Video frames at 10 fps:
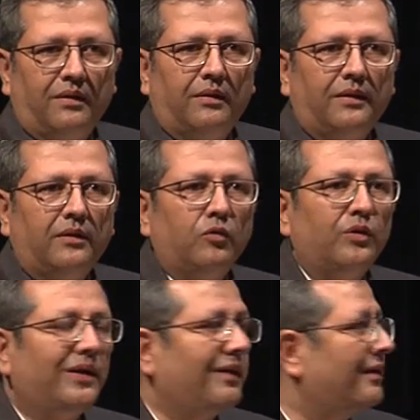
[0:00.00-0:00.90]

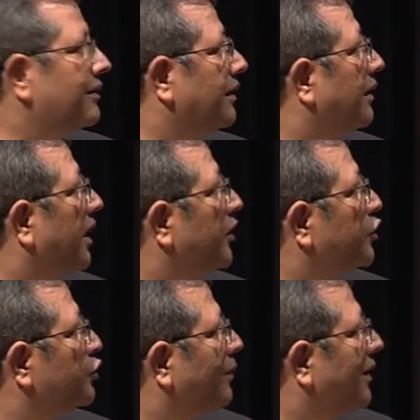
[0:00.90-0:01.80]
included in the
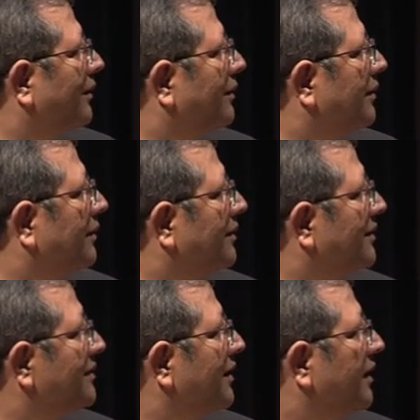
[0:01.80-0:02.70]
Ayushman this.